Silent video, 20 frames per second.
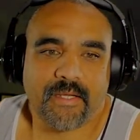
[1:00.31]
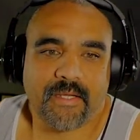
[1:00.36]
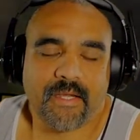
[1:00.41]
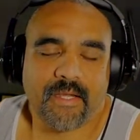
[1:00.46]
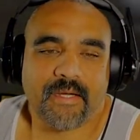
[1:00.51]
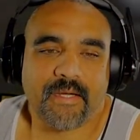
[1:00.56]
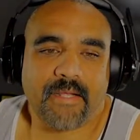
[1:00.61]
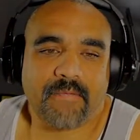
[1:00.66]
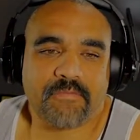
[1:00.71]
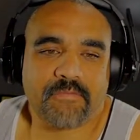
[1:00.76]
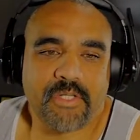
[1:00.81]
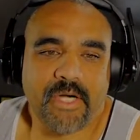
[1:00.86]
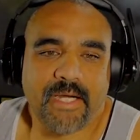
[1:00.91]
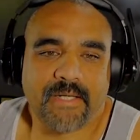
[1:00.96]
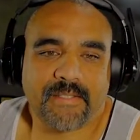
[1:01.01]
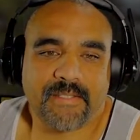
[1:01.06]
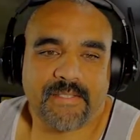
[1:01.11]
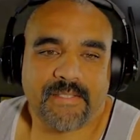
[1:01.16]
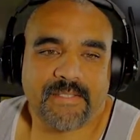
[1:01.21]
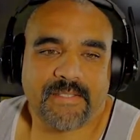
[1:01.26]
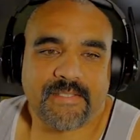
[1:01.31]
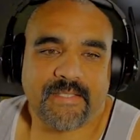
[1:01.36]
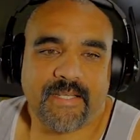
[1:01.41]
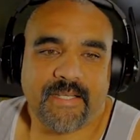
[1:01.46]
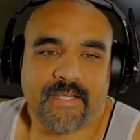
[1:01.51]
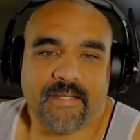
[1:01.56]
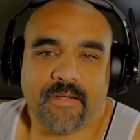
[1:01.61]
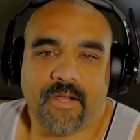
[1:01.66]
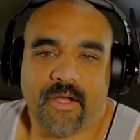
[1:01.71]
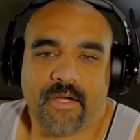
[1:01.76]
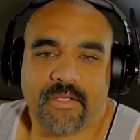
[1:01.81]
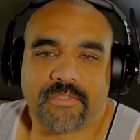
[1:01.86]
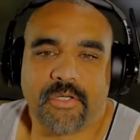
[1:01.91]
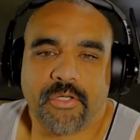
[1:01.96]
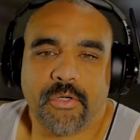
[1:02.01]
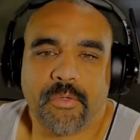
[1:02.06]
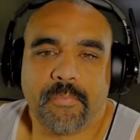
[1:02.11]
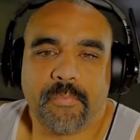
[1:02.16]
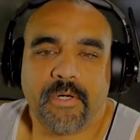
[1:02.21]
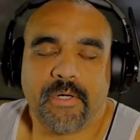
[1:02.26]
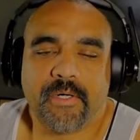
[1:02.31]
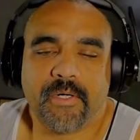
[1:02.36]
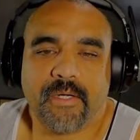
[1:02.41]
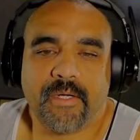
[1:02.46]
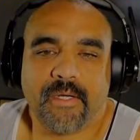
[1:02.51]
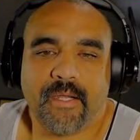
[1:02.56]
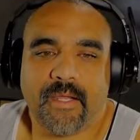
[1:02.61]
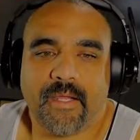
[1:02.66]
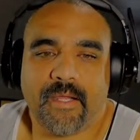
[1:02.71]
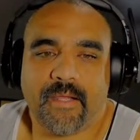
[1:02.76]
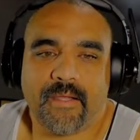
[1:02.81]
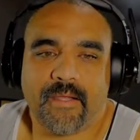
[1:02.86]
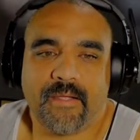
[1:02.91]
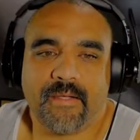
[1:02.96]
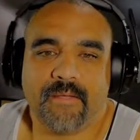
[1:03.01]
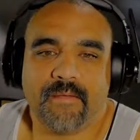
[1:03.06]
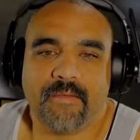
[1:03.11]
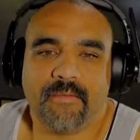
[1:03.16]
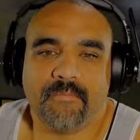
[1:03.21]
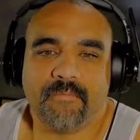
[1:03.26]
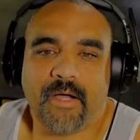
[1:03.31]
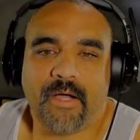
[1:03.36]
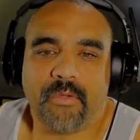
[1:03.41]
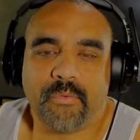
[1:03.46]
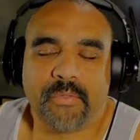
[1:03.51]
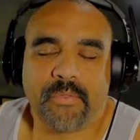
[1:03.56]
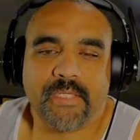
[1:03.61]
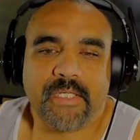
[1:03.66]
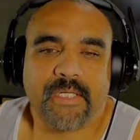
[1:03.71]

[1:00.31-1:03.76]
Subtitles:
and I've tracked this in October and the following